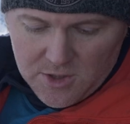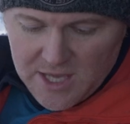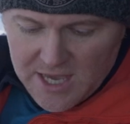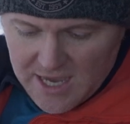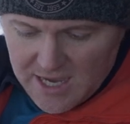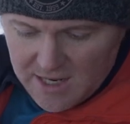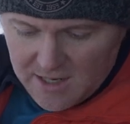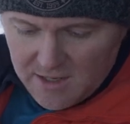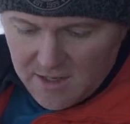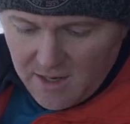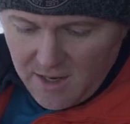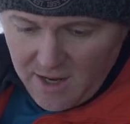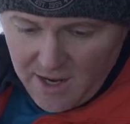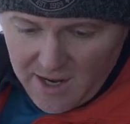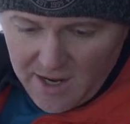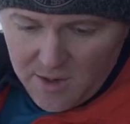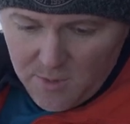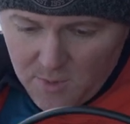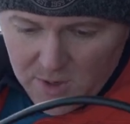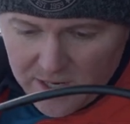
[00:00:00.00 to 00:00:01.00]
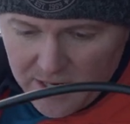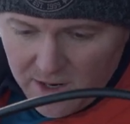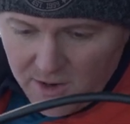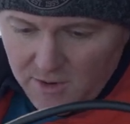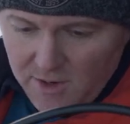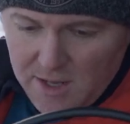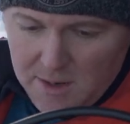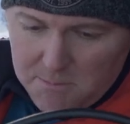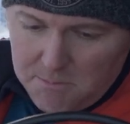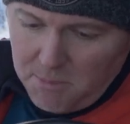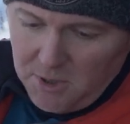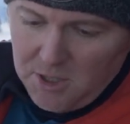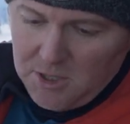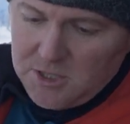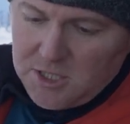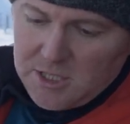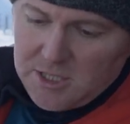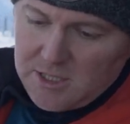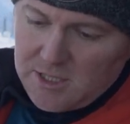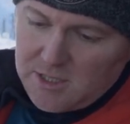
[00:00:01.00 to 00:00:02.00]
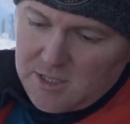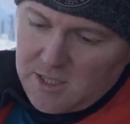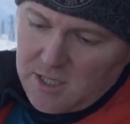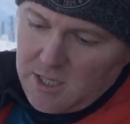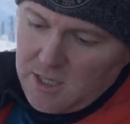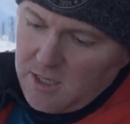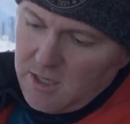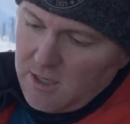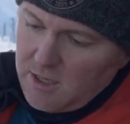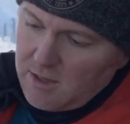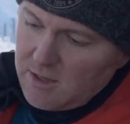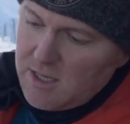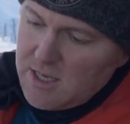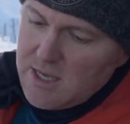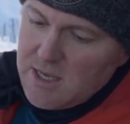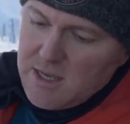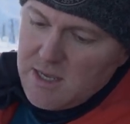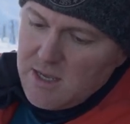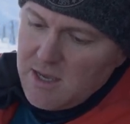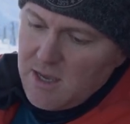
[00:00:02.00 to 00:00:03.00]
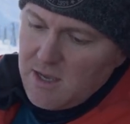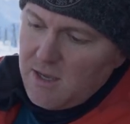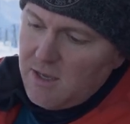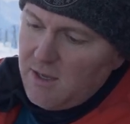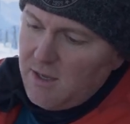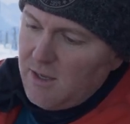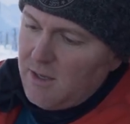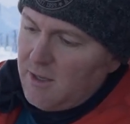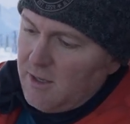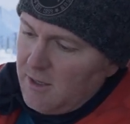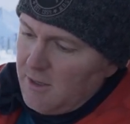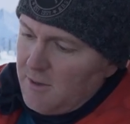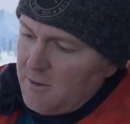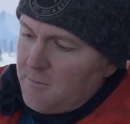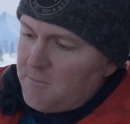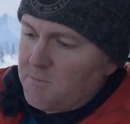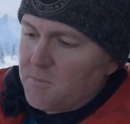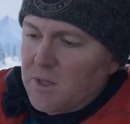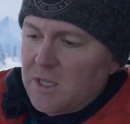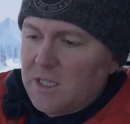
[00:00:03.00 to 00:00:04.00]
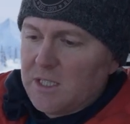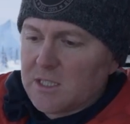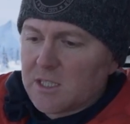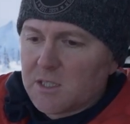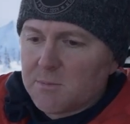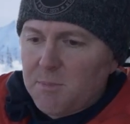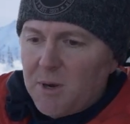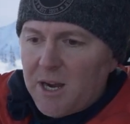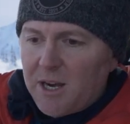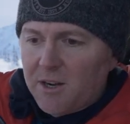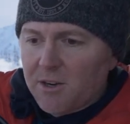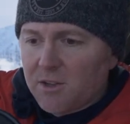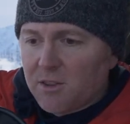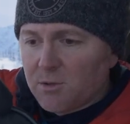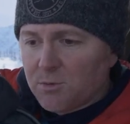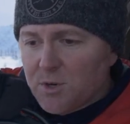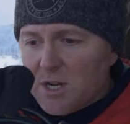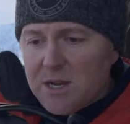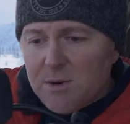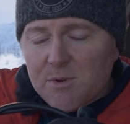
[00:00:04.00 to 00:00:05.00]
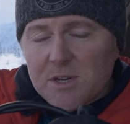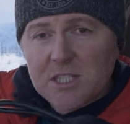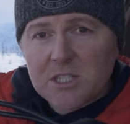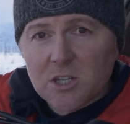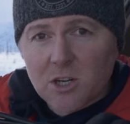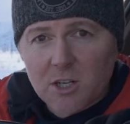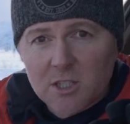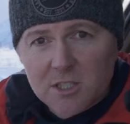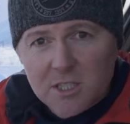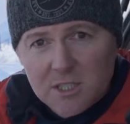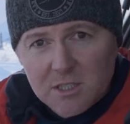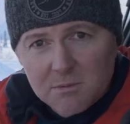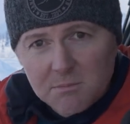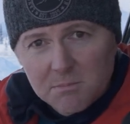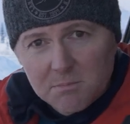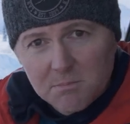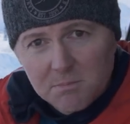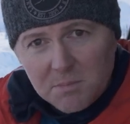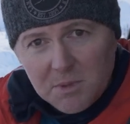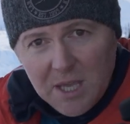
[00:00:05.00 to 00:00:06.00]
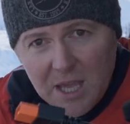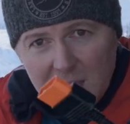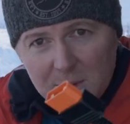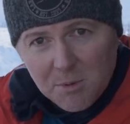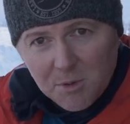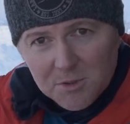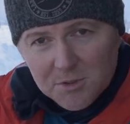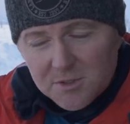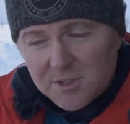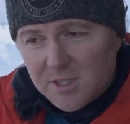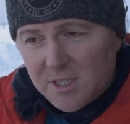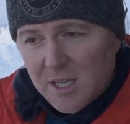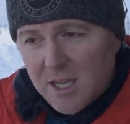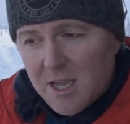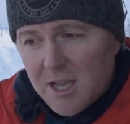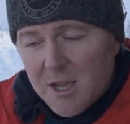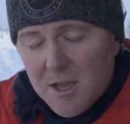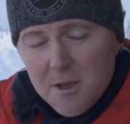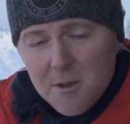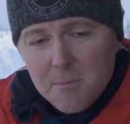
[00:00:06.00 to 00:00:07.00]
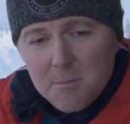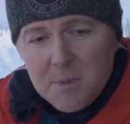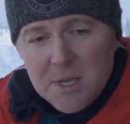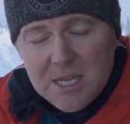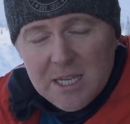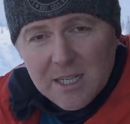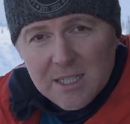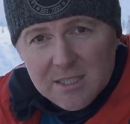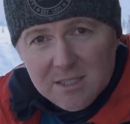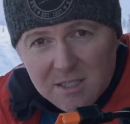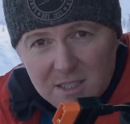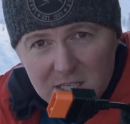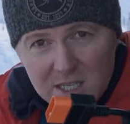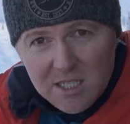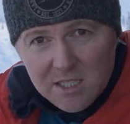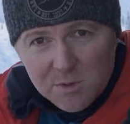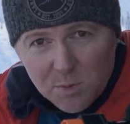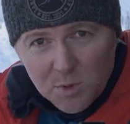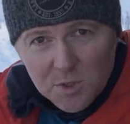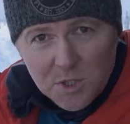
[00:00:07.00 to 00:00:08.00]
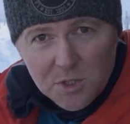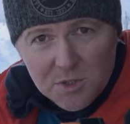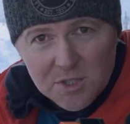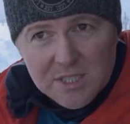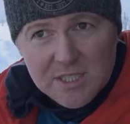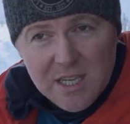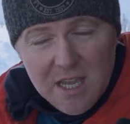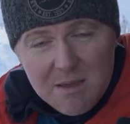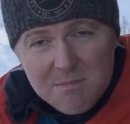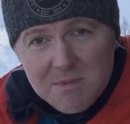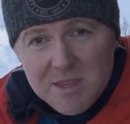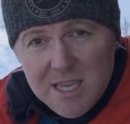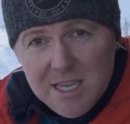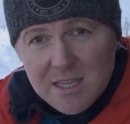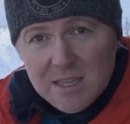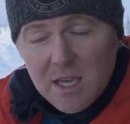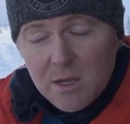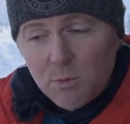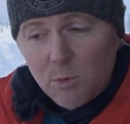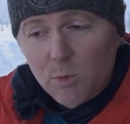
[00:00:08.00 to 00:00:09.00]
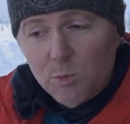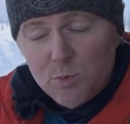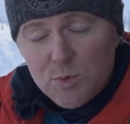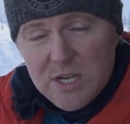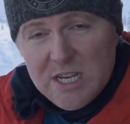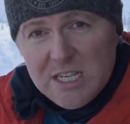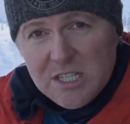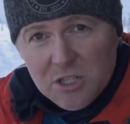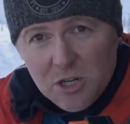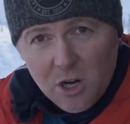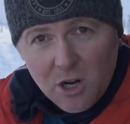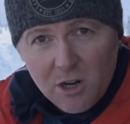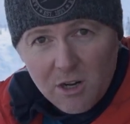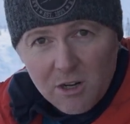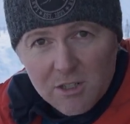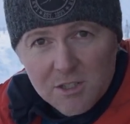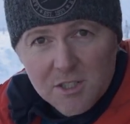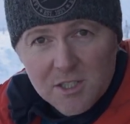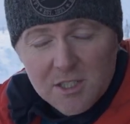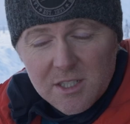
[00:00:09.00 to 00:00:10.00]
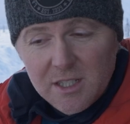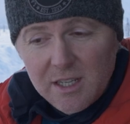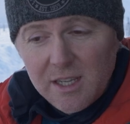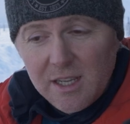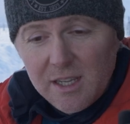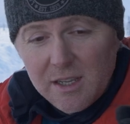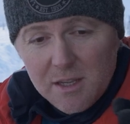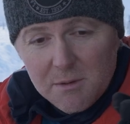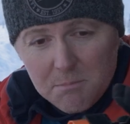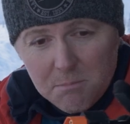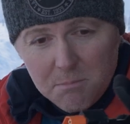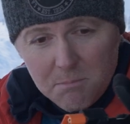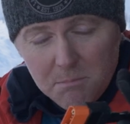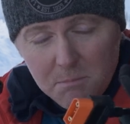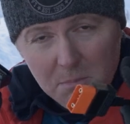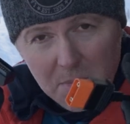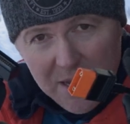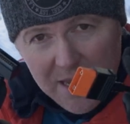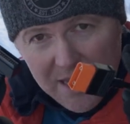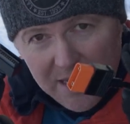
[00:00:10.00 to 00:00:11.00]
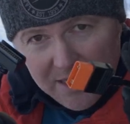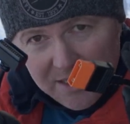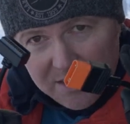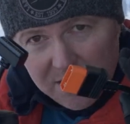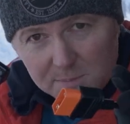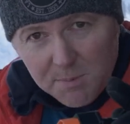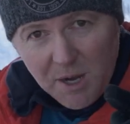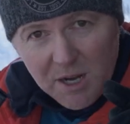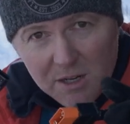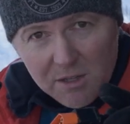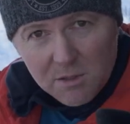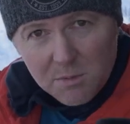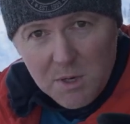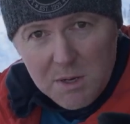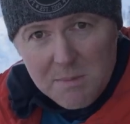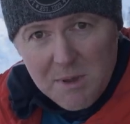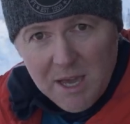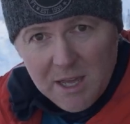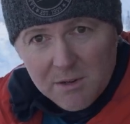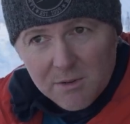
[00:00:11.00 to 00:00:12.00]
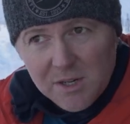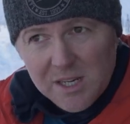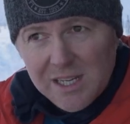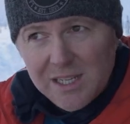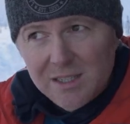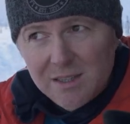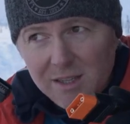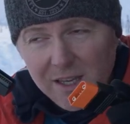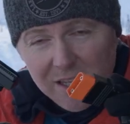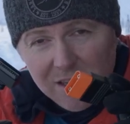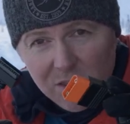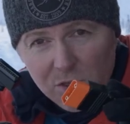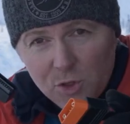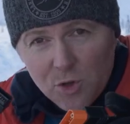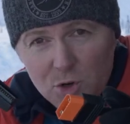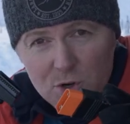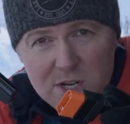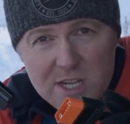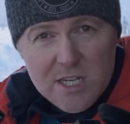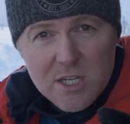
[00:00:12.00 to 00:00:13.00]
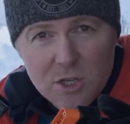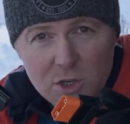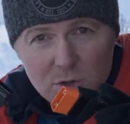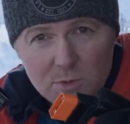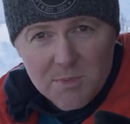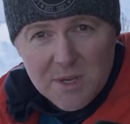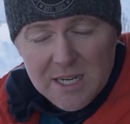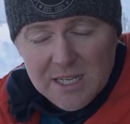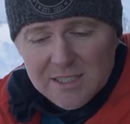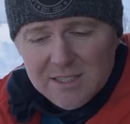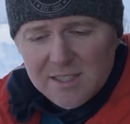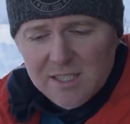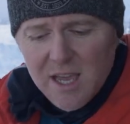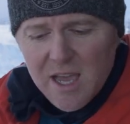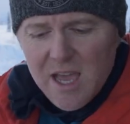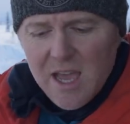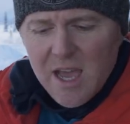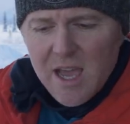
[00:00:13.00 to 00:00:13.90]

then I went out and purchased the Inspire 3 recharging cables because these will do the same thing. They will recharge an Inspire 3 battery in like 32 minutes.